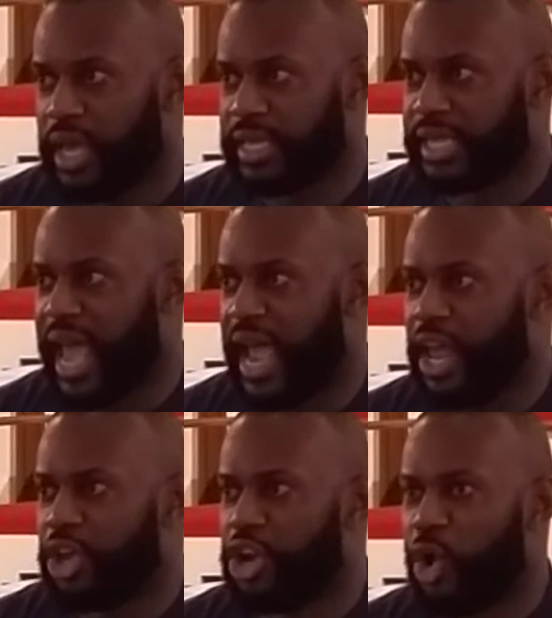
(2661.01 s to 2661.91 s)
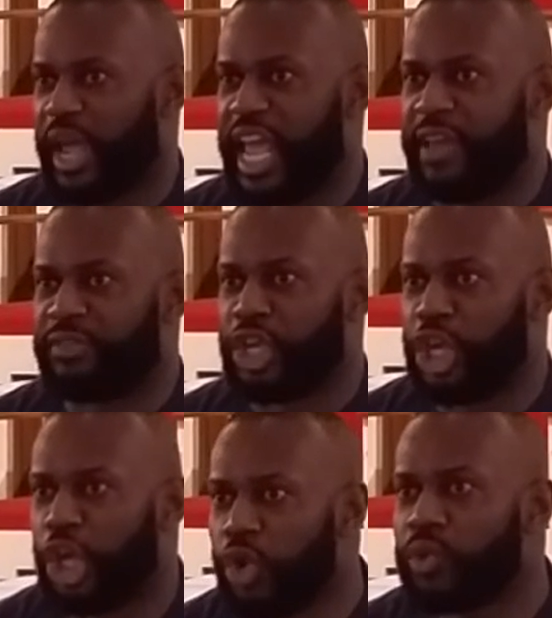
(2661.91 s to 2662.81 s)
is that, you know,
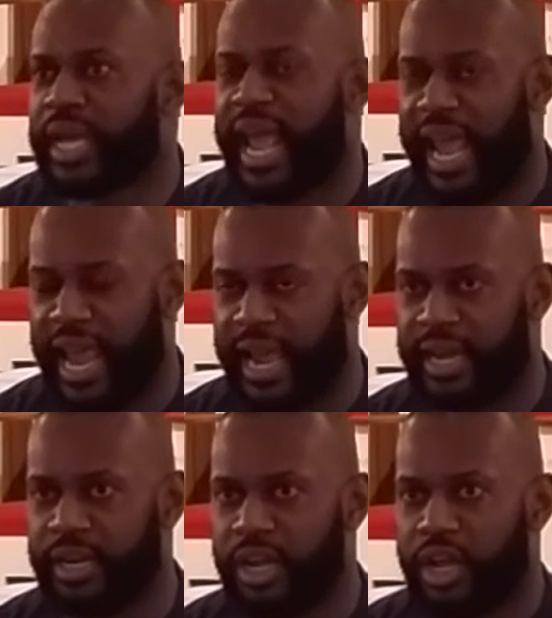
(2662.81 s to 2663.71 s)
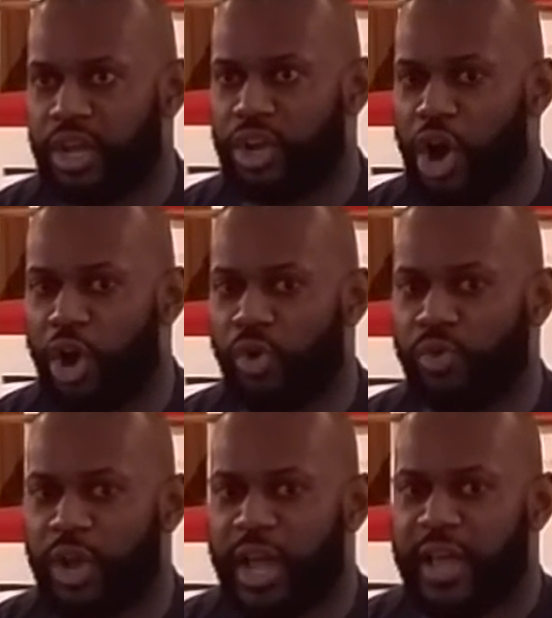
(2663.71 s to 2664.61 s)
if you can, you
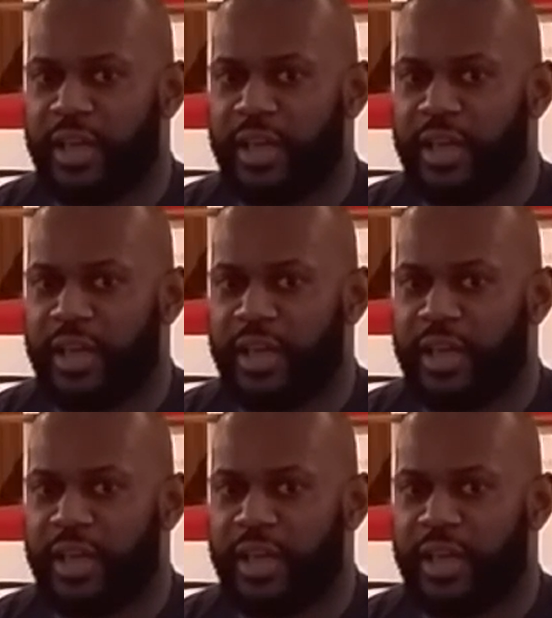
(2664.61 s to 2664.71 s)
know,